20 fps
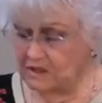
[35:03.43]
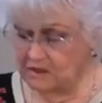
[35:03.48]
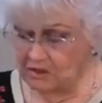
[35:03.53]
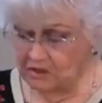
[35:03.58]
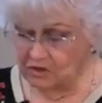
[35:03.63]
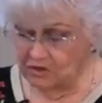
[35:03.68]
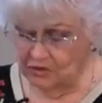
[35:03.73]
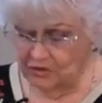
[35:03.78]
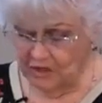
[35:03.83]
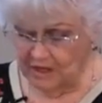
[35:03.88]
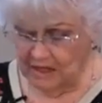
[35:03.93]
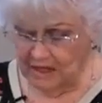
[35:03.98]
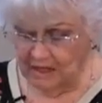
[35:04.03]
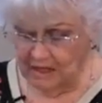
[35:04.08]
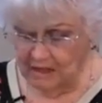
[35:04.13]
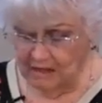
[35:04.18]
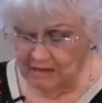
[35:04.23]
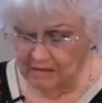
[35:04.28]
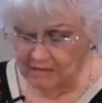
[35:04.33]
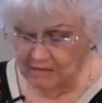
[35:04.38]

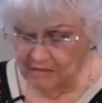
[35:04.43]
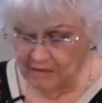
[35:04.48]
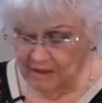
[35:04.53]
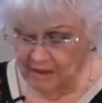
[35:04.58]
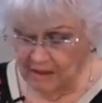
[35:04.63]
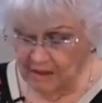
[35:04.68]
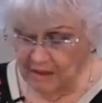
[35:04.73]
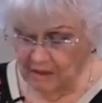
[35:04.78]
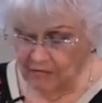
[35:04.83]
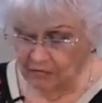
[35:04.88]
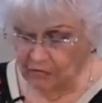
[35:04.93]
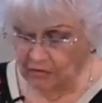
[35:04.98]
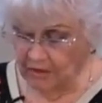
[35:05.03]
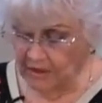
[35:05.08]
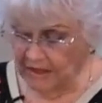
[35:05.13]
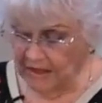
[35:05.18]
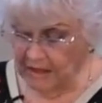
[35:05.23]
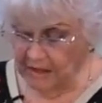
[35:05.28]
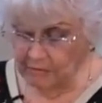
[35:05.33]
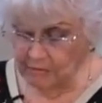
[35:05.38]
astray. For
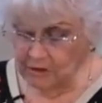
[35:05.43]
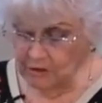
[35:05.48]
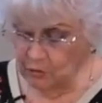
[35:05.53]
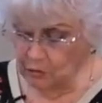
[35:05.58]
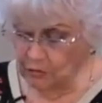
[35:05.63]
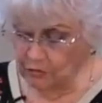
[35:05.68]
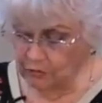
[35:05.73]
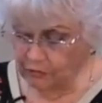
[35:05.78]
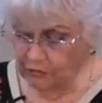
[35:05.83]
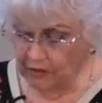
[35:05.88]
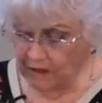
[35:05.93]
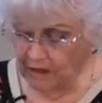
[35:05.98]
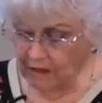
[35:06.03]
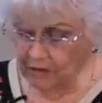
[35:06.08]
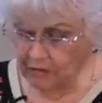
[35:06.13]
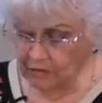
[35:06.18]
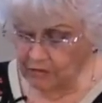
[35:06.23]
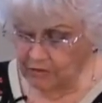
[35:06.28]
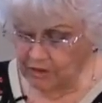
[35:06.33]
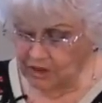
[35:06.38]
lambs will
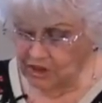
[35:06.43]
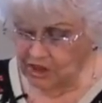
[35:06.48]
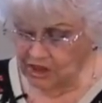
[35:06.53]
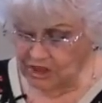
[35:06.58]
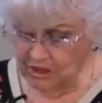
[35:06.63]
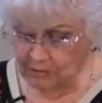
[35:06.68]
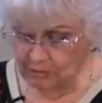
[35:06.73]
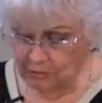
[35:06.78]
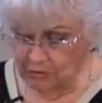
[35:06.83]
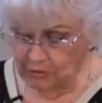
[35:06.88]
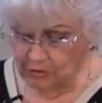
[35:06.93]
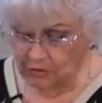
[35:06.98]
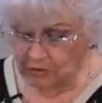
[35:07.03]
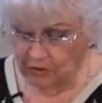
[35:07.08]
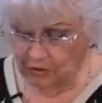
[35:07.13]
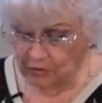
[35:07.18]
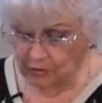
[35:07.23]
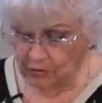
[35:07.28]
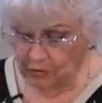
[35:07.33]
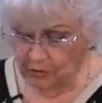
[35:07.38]
follow the sheep, you
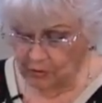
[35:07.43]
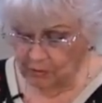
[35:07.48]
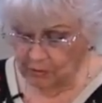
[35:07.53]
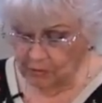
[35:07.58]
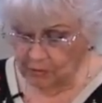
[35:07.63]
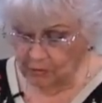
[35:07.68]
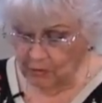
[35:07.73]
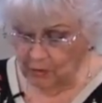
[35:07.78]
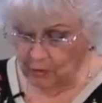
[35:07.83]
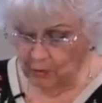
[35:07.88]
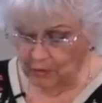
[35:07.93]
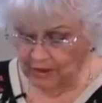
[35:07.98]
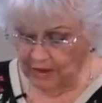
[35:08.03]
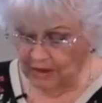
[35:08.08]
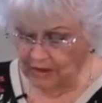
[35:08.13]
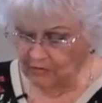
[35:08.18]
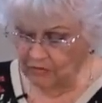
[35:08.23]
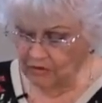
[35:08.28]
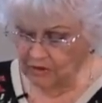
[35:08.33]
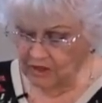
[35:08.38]
know,
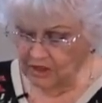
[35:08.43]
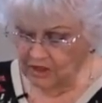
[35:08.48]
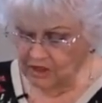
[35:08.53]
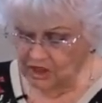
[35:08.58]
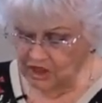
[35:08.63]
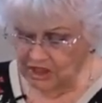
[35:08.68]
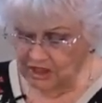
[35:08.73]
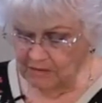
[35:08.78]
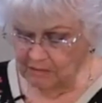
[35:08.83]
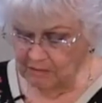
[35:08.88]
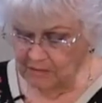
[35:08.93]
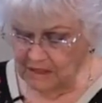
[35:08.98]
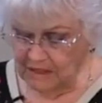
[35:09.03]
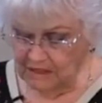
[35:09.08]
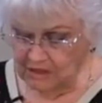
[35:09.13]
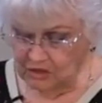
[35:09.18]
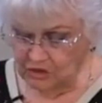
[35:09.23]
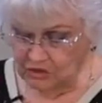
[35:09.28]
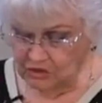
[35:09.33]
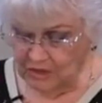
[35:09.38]
wherever the sheep
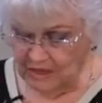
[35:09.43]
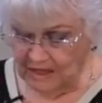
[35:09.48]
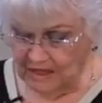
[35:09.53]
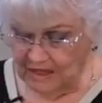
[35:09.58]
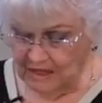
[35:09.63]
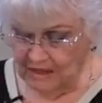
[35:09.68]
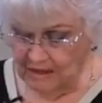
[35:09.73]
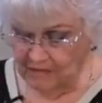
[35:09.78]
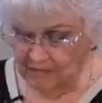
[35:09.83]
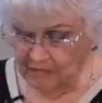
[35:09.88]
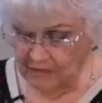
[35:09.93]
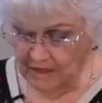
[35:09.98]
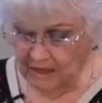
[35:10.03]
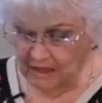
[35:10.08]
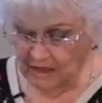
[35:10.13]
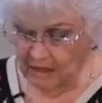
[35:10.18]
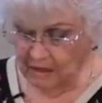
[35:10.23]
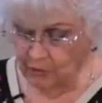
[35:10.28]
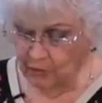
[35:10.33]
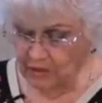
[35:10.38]
may stray,
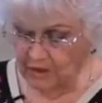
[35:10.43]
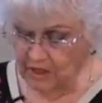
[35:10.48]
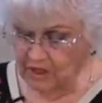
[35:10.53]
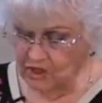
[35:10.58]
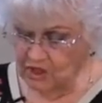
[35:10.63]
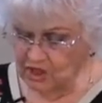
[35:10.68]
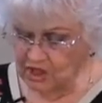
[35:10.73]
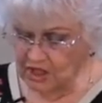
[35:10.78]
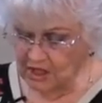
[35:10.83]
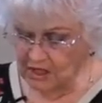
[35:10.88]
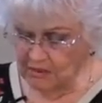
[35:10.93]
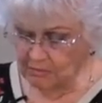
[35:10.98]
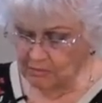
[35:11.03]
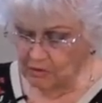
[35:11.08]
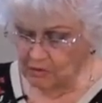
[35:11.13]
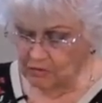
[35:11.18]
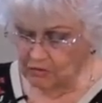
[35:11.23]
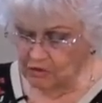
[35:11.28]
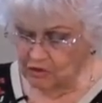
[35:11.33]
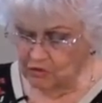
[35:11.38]
And when the sheep
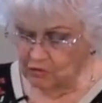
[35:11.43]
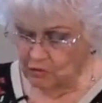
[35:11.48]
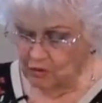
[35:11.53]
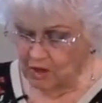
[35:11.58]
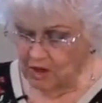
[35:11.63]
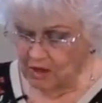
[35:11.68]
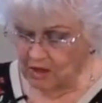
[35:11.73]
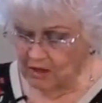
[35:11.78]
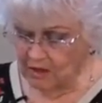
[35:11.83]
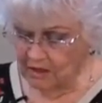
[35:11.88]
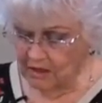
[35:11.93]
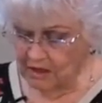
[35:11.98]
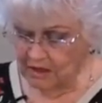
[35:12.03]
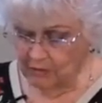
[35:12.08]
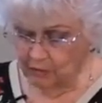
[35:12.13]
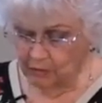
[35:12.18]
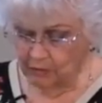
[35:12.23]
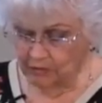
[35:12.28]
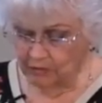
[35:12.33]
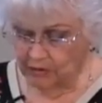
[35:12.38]
goes wrong, it
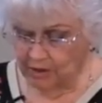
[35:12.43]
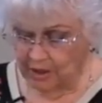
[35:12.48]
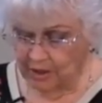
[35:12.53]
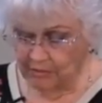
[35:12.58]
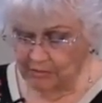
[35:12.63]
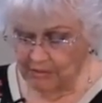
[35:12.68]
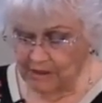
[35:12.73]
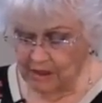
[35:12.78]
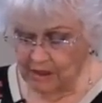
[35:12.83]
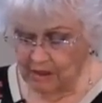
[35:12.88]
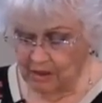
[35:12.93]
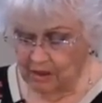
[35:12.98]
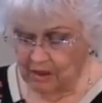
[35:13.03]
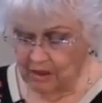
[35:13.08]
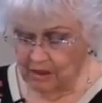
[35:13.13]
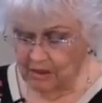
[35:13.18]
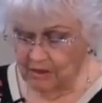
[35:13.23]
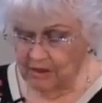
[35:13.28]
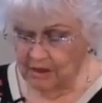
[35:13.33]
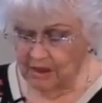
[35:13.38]
will not be
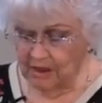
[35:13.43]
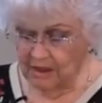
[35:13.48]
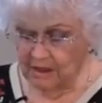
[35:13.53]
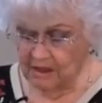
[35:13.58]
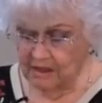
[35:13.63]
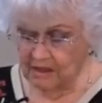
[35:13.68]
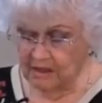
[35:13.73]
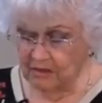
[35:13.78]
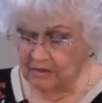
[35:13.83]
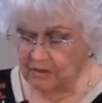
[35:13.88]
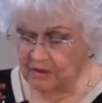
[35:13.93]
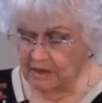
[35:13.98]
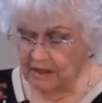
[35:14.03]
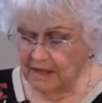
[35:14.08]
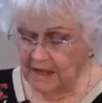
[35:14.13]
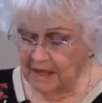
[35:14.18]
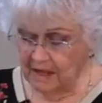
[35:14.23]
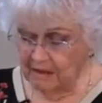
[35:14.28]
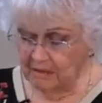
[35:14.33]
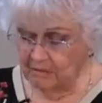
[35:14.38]
long till the
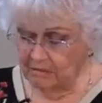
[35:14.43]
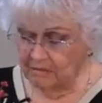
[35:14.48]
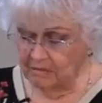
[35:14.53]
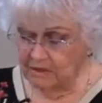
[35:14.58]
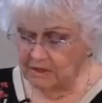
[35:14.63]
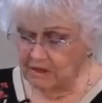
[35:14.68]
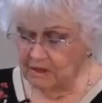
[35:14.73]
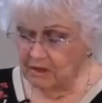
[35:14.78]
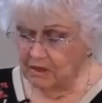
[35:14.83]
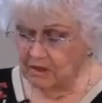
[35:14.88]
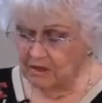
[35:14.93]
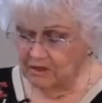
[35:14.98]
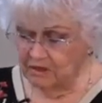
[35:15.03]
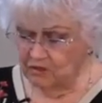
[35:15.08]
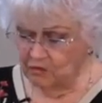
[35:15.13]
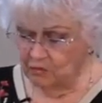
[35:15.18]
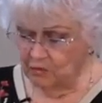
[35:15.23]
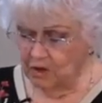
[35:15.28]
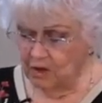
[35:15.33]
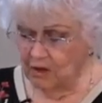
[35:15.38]
lambs are
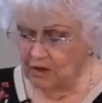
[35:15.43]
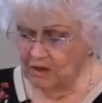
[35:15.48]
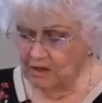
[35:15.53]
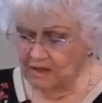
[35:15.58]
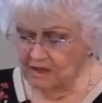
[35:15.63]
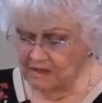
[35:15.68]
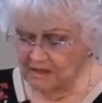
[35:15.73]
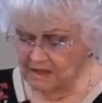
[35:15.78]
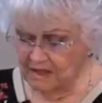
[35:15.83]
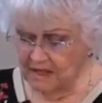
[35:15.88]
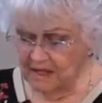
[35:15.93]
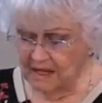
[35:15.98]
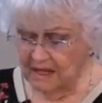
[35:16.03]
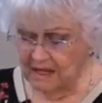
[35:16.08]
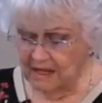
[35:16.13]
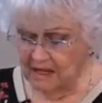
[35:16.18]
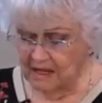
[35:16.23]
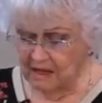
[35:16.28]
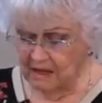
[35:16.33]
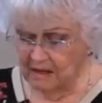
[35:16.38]
as wrong as
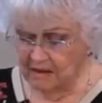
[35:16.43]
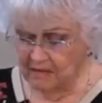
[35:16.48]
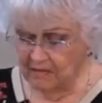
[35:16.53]
they.